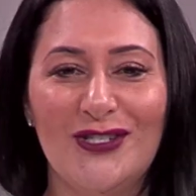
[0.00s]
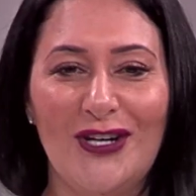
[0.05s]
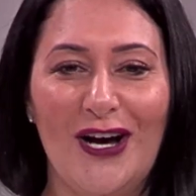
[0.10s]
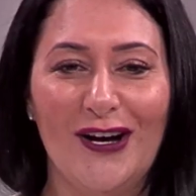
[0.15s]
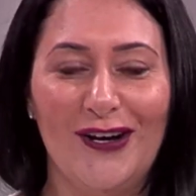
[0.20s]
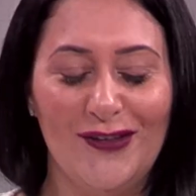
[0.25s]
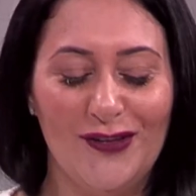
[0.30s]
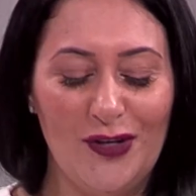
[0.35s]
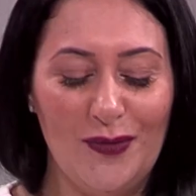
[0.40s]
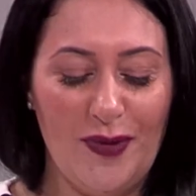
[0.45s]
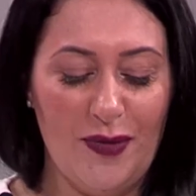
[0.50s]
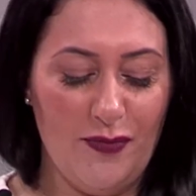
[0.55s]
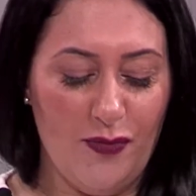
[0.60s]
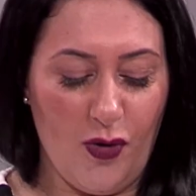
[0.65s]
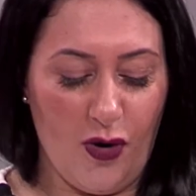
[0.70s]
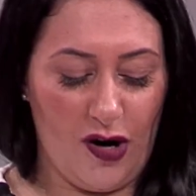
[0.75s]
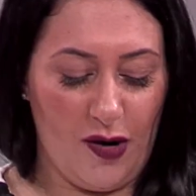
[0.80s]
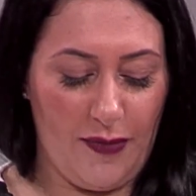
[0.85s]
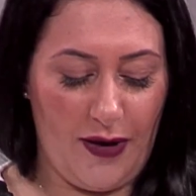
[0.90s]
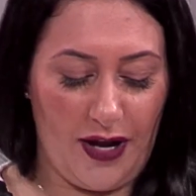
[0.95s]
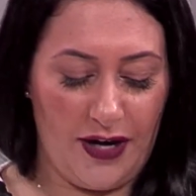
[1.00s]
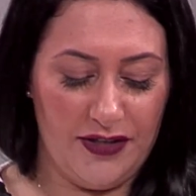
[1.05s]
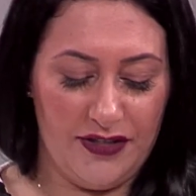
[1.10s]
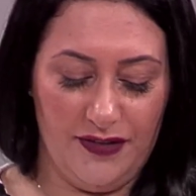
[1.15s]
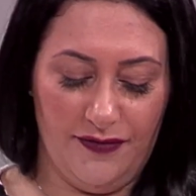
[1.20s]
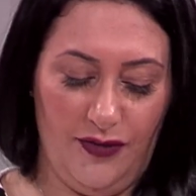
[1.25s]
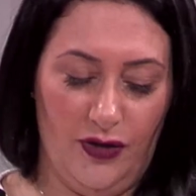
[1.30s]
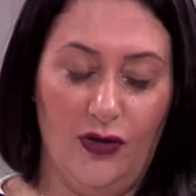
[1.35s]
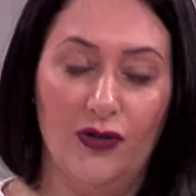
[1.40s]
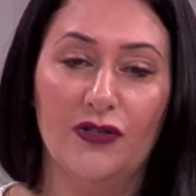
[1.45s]
talk a little bit more about a
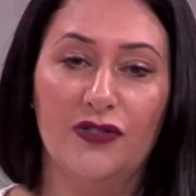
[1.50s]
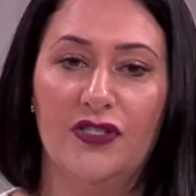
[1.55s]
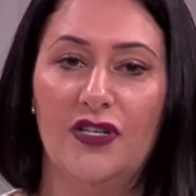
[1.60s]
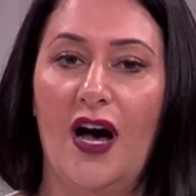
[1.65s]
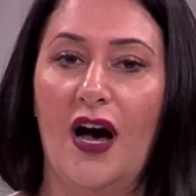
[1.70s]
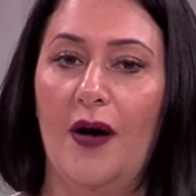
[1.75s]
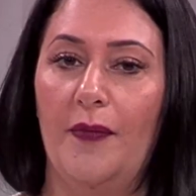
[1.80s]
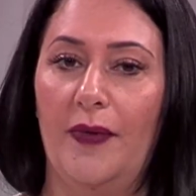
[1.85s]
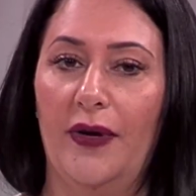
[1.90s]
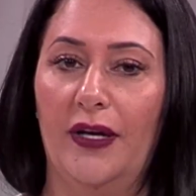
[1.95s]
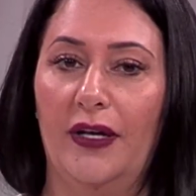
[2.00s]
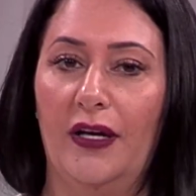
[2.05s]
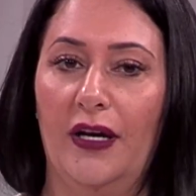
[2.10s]
difficult topic.